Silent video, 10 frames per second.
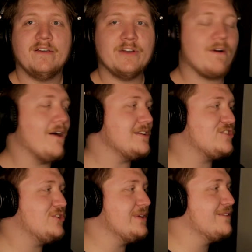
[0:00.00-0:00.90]
You're already
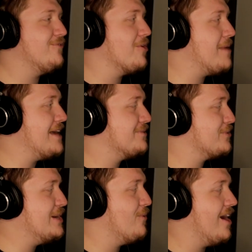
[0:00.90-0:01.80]
shooting in
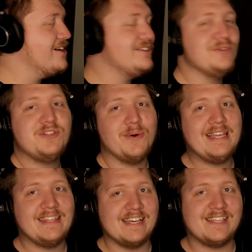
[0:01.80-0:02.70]
4x3. Why are you
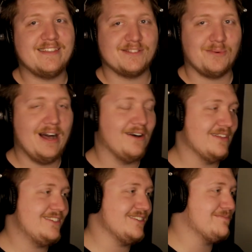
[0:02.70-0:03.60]
doing this as well?
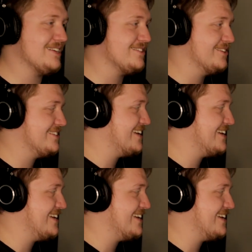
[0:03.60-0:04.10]
This just makes it look